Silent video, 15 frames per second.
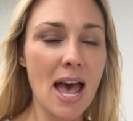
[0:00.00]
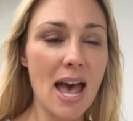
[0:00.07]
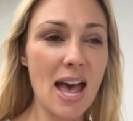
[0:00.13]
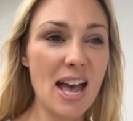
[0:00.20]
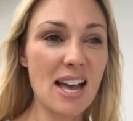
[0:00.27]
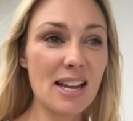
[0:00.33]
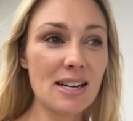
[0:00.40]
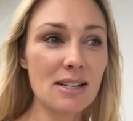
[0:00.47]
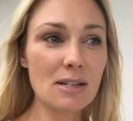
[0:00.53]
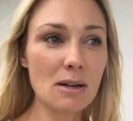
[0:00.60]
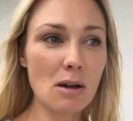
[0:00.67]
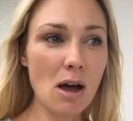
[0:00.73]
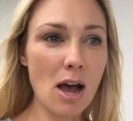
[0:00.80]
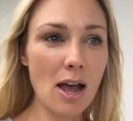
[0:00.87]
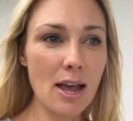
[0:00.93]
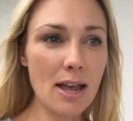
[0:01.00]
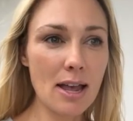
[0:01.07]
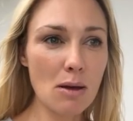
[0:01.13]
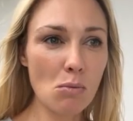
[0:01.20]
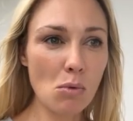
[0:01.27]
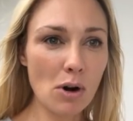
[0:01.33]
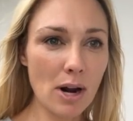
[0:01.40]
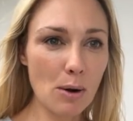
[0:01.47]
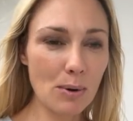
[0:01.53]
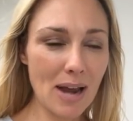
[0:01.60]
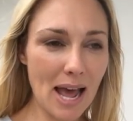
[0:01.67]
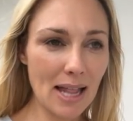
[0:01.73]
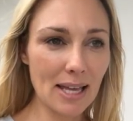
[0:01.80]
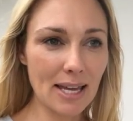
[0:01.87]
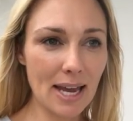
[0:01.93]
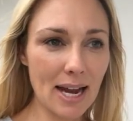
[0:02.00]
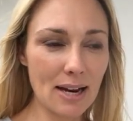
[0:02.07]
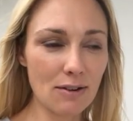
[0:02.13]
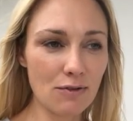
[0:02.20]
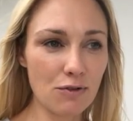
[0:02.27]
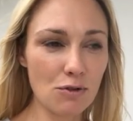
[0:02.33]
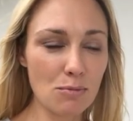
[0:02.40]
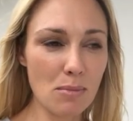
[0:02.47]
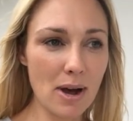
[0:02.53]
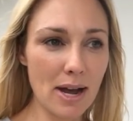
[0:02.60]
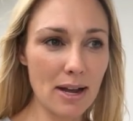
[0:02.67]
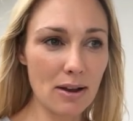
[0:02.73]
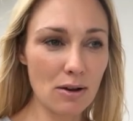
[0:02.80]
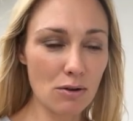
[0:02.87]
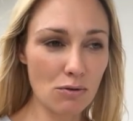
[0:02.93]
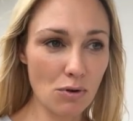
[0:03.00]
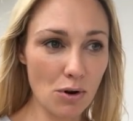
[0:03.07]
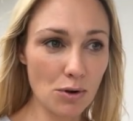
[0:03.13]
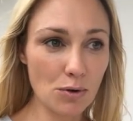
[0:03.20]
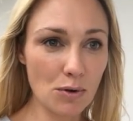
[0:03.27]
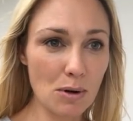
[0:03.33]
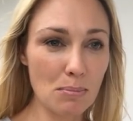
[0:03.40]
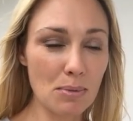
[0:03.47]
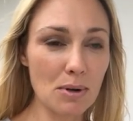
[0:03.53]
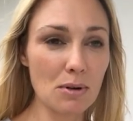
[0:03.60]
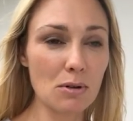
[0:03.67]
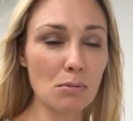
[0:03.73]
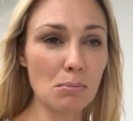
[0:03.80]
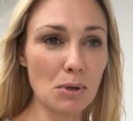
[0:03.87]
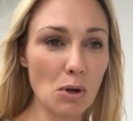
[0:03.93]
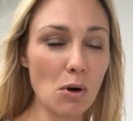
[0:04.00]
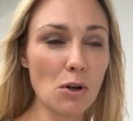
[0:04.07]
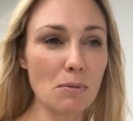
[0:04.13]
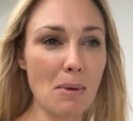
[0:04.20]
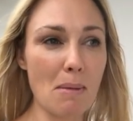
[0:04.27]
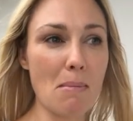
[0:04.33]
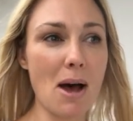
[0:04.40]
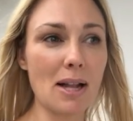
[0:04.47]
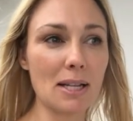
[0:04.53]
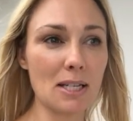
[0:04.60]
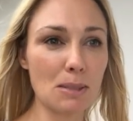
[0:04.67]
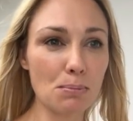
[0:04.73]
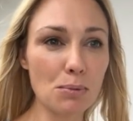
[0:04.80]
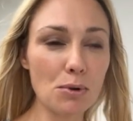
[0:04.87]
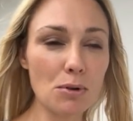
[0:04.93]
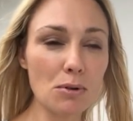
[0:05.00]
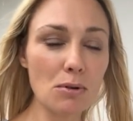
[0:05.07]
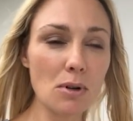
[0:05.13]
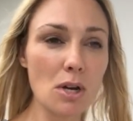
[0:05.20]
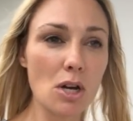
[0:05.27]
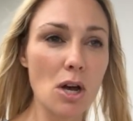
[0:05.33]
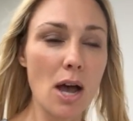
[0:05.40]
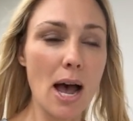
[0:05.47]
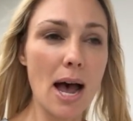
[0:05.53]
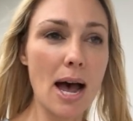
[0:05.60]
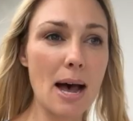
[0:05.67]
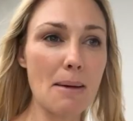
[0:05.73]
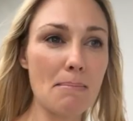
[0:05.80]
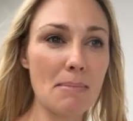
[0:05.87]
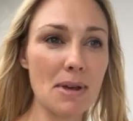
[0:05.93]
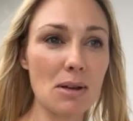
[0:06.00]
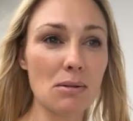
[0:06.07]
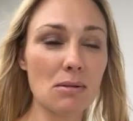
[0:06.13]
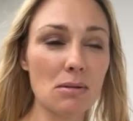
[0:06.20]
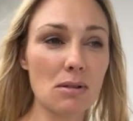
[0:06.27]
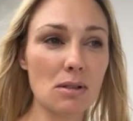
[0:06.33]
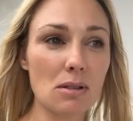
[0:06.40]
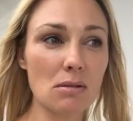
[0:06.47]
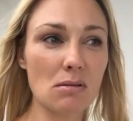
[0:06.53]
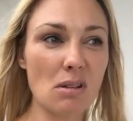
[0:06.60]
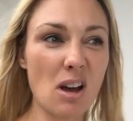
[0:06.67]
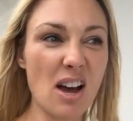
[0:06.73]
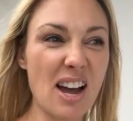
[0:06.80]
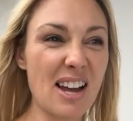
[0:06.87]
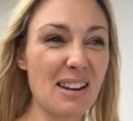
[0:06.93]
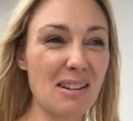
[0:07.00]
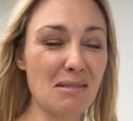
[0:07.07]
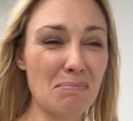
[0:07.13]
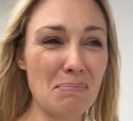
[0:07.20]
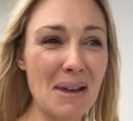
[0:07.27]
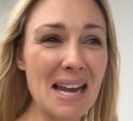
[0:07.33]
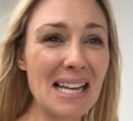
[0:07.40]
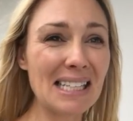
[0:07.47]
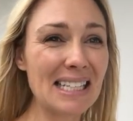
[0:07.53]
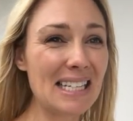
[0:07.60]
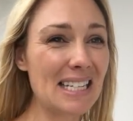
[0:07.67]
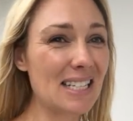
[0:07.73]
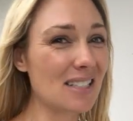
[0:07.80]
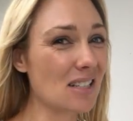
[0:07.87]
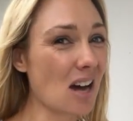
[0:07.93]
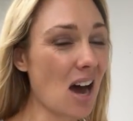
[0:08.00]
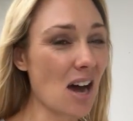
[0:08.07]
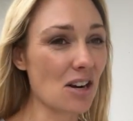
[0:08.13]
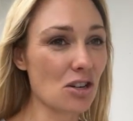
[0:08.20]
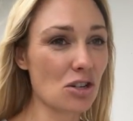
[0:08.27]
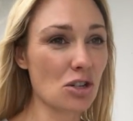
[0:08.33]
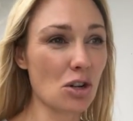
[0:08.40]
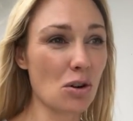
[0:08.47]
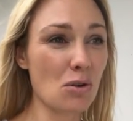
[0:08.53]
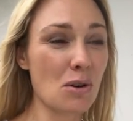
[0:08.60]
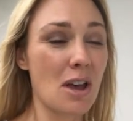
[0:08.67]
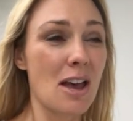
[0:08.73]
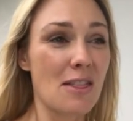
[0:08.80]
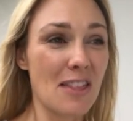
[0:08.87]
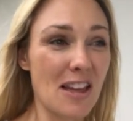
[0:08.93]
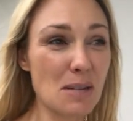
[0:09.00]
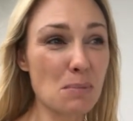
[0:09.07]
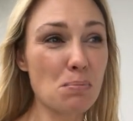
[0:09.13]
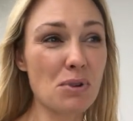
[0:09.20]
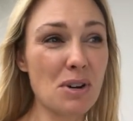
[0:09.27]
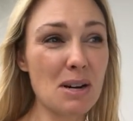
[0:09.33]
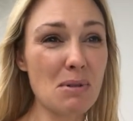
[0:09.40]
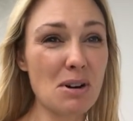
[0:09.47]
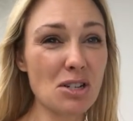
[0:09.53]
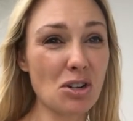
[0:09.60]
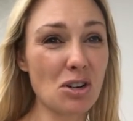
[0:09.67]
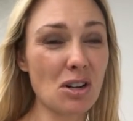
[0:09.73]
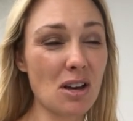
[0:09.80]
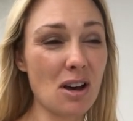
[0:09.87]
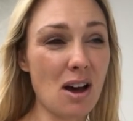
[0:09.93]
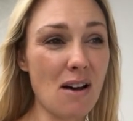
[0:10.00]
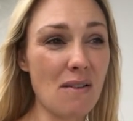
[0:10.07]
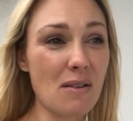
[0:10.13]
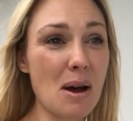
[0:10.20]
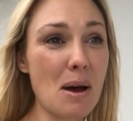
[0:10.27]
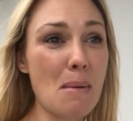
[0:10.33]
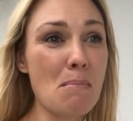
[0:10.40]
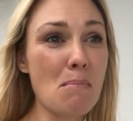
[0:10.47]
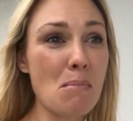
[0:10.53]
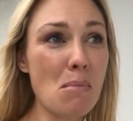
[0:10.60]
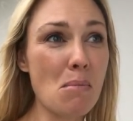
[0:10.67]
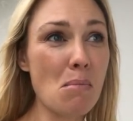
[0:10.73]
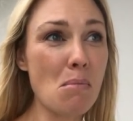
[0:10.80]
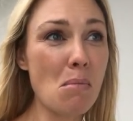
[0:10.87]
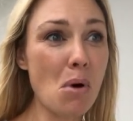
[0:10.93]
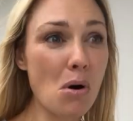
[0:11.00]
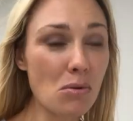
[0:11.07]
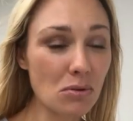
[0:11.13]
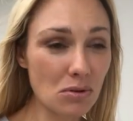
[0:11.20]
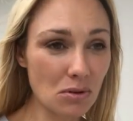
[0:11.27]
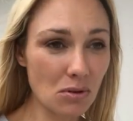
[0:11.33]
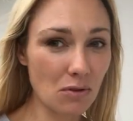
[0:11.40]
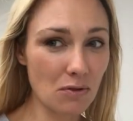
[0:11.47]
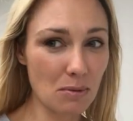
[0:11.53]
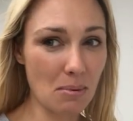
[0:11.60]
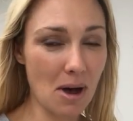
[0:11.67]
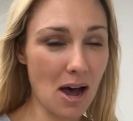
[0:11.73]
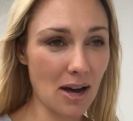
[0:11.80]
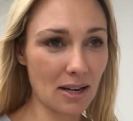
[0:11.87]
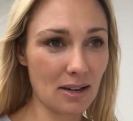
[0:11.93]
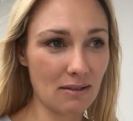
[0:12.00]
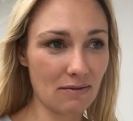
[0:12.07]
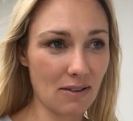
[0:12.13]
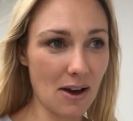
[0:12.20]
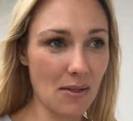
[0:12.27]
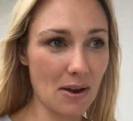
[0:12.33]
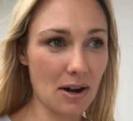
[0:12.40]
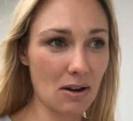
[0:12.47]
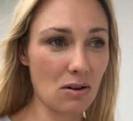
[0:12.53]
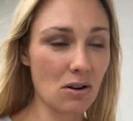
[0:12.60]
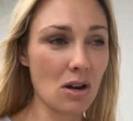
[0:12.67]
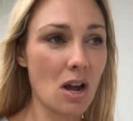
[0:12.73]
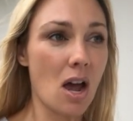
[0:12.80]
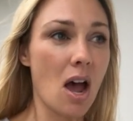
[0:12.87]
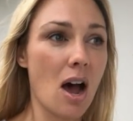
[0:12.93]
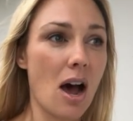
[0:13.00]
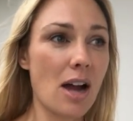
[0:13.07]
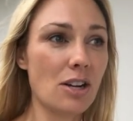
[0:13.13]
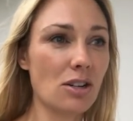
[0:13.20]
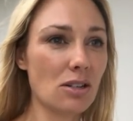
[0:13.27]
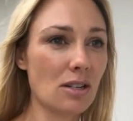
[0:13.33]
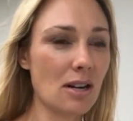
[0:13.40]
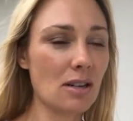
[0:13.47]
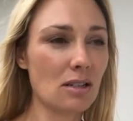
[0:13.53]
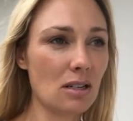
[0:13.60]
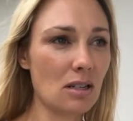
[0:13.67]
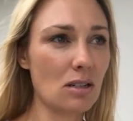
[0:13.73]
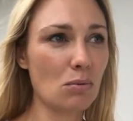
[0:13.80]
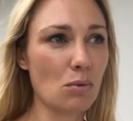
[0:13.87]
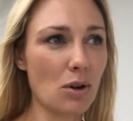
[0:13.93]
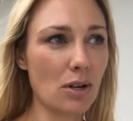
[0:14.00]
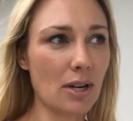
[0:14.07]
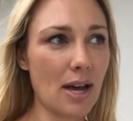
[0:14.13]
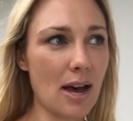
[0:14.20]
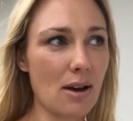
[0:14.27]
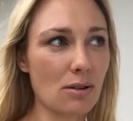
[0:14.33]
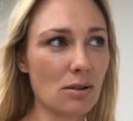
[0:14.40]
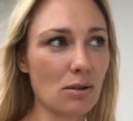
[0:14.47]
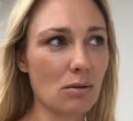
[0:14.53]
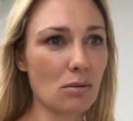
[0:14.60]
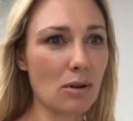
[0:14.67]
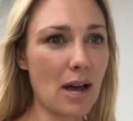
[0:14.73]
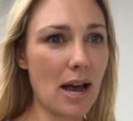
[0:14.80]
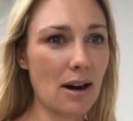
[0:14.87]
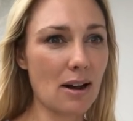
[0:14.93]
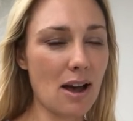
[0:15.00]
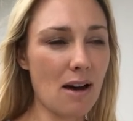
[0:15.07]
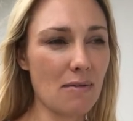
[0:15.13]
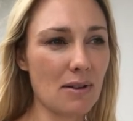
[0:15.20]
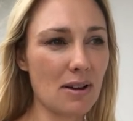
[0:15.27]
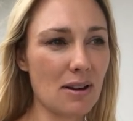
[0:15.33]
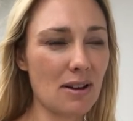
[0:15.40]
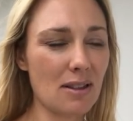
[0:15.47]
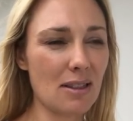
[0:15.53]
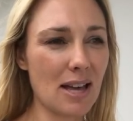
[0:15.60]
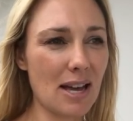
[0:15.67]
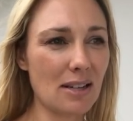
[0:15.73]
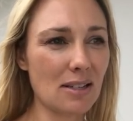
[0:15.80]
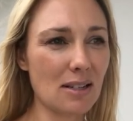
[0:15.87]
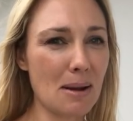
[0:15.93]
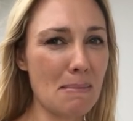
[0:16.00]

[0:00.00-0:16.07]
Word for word: And I, what I would allocate for my grocery bill beyond my Marley spoon um, meals. I barely touch, so that's pretty much gonna cover most of the parking fine that I got. I just now need to work out how to cover that